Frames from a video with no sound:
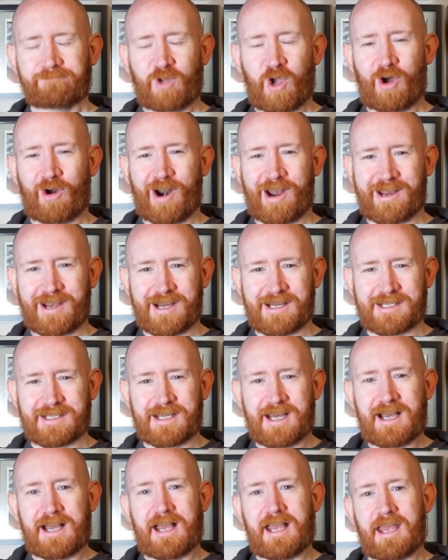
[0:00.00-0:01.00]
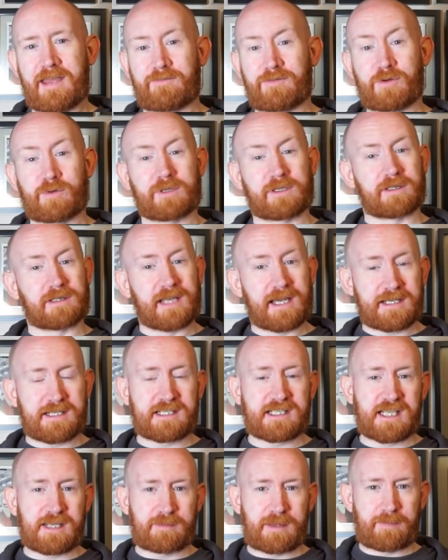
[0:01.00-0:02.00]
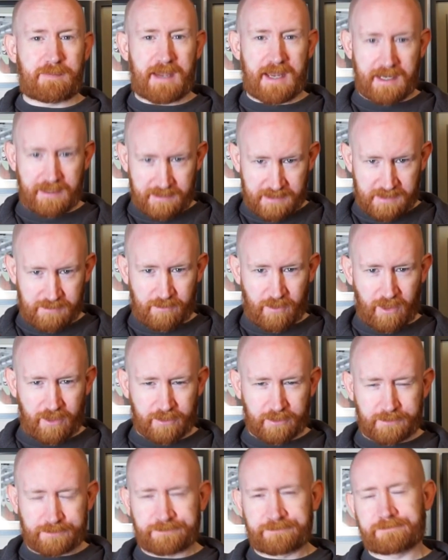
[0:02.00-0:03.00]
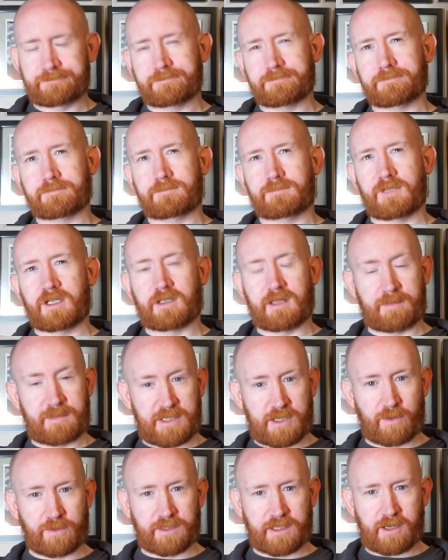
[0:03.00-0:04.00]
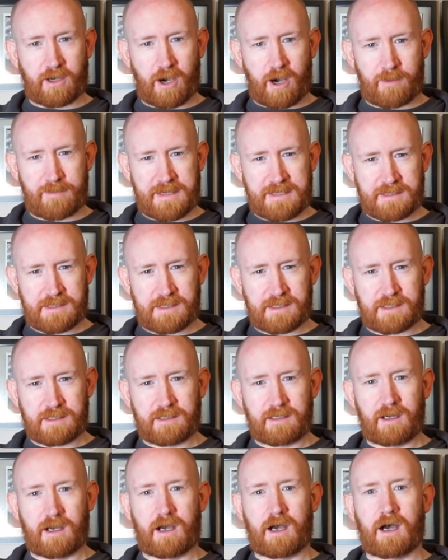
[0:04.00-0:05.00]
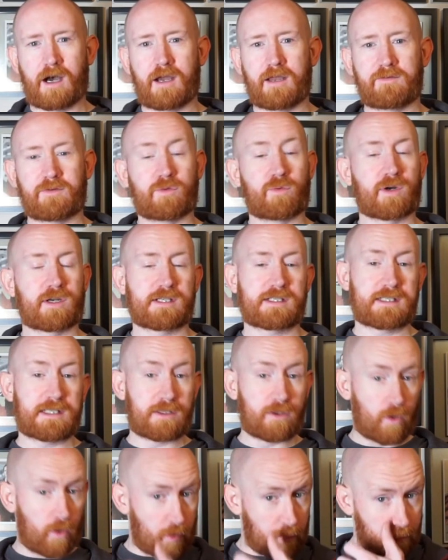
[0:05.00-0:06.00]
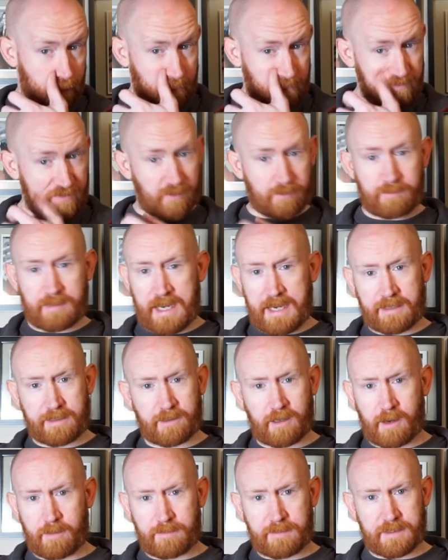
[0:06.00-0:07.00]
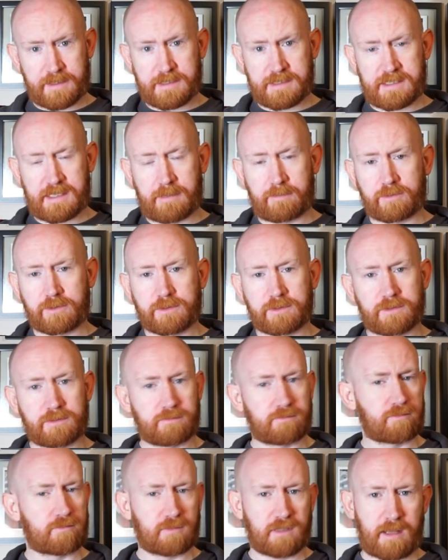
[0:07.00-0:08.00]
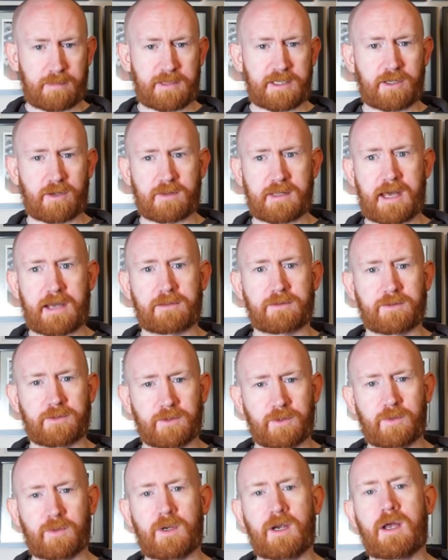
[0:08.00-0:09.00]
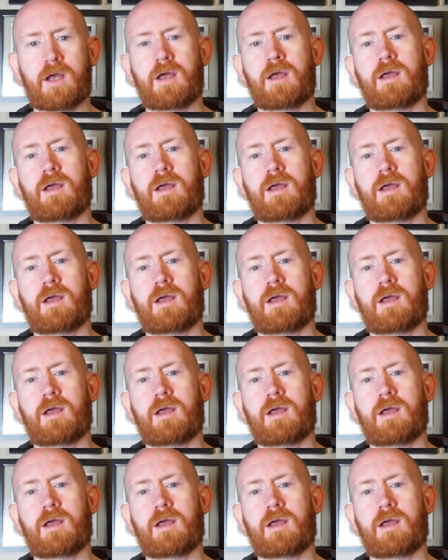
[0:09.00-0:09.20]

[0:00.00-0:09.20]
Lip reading: Alright guys, if you would like to see me paint this model, let me know in the comments. If you want to see the whole group of them painted up and assembled, let me know that too.